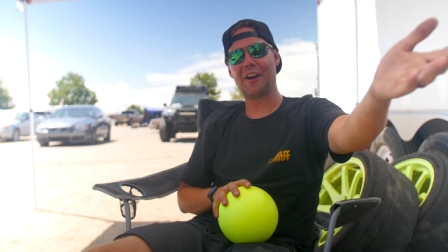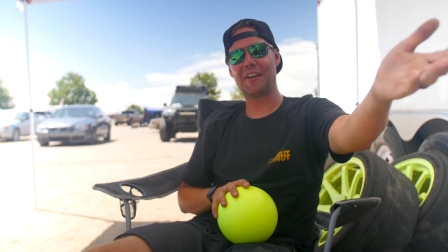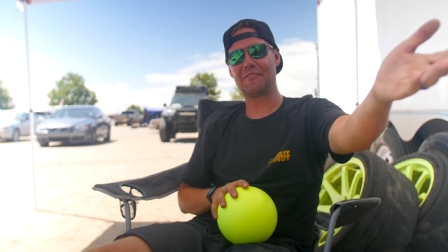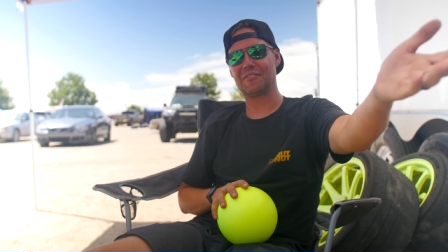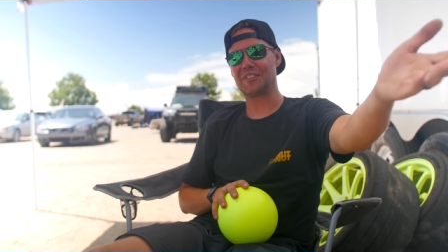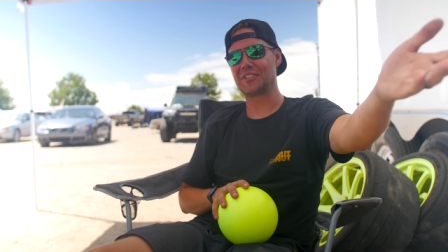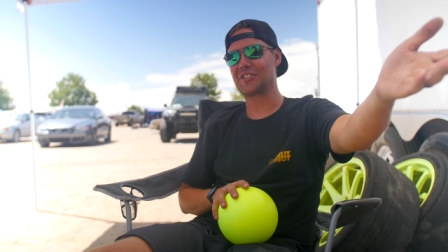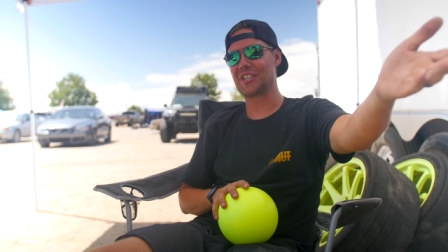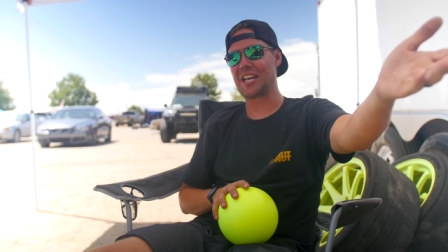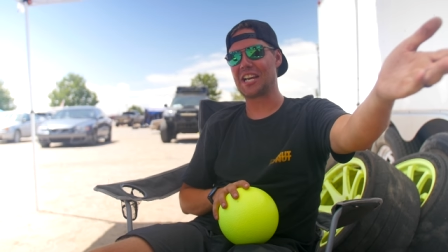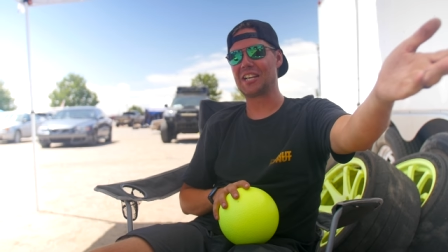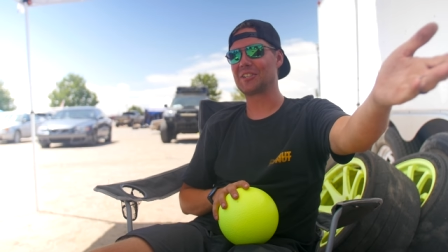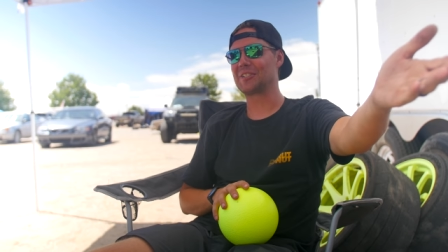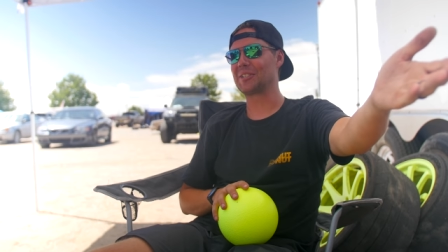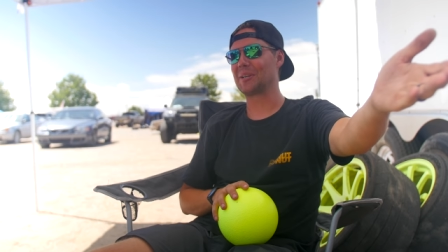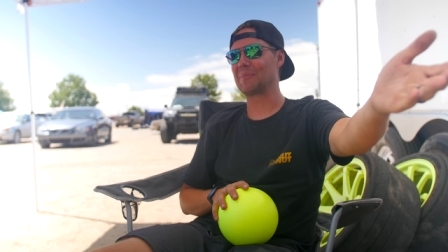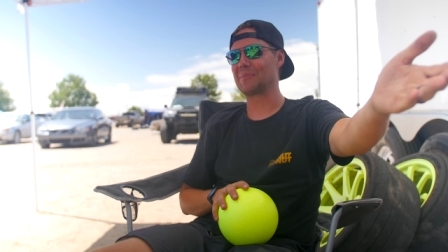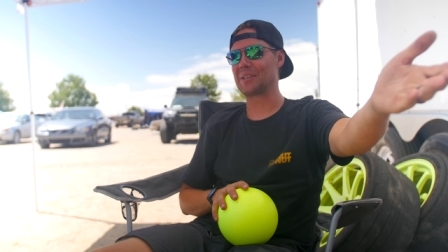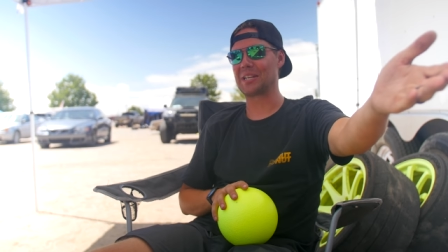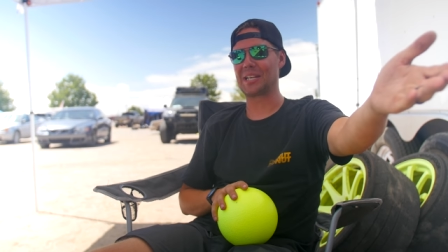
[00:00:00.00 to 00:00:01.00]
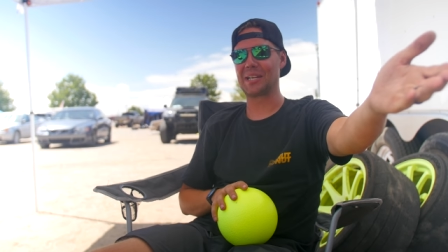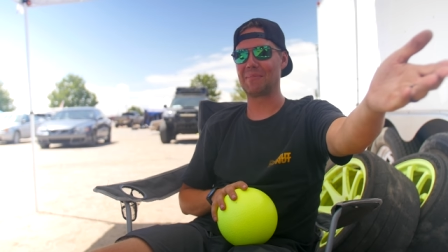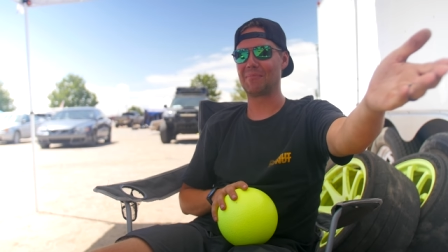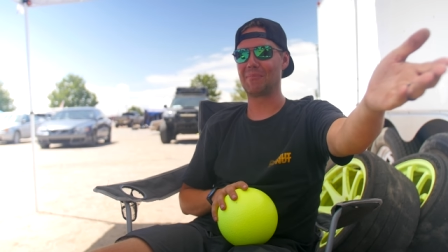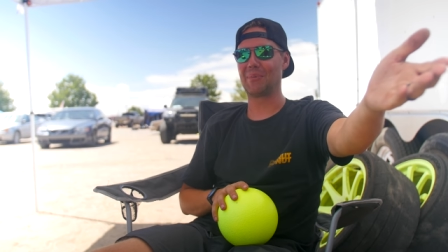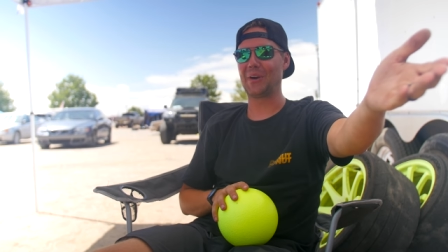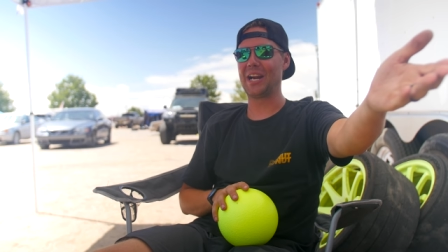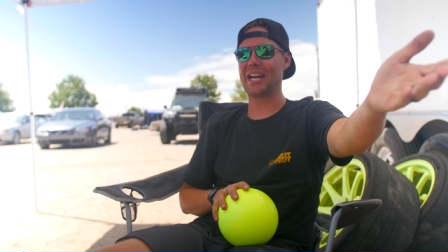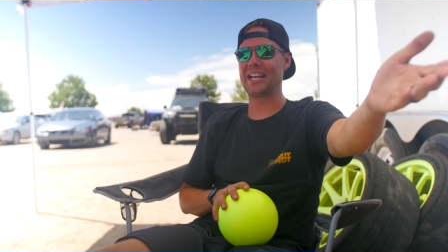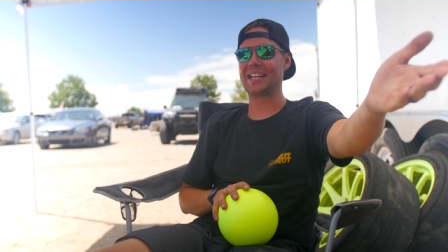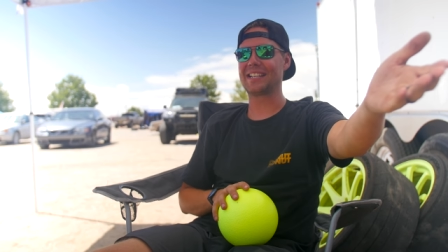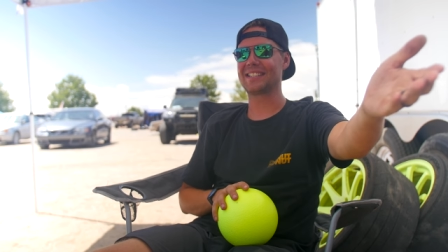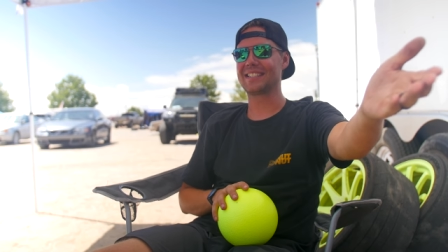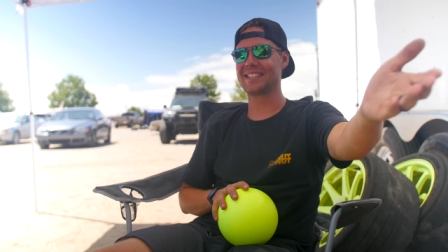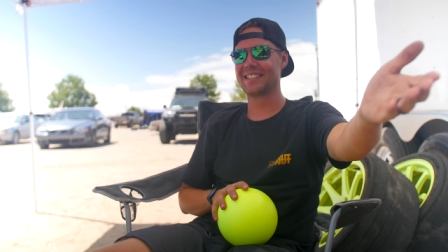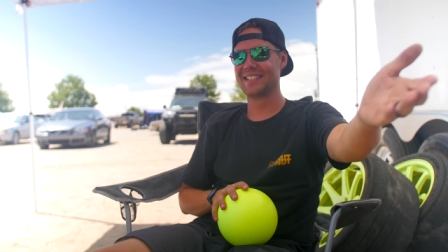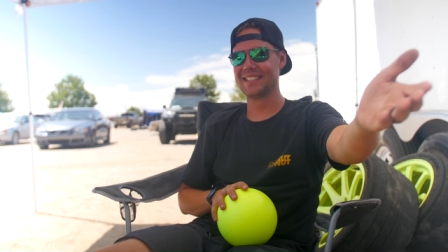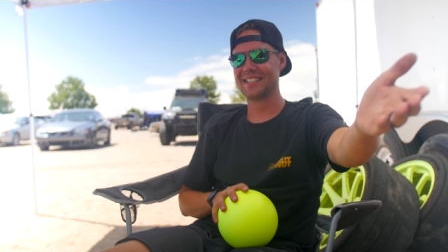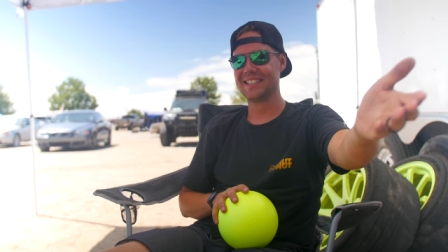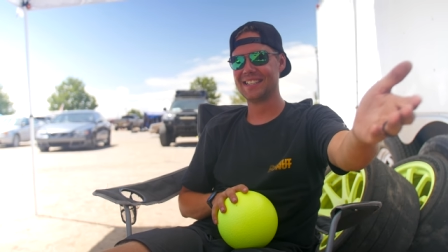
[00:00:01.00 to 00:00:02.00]
I have to change something and it
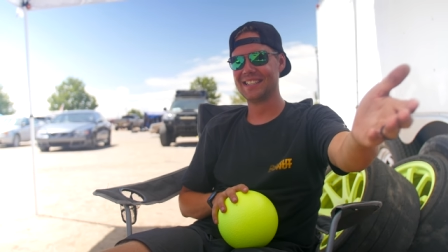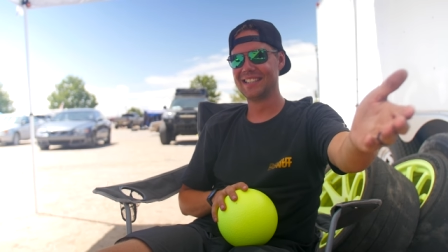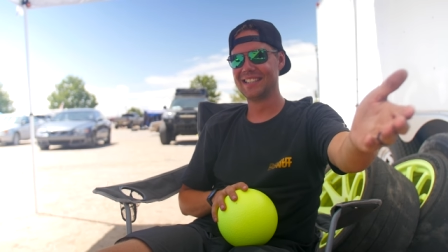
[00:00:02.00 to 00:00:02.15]
breaks.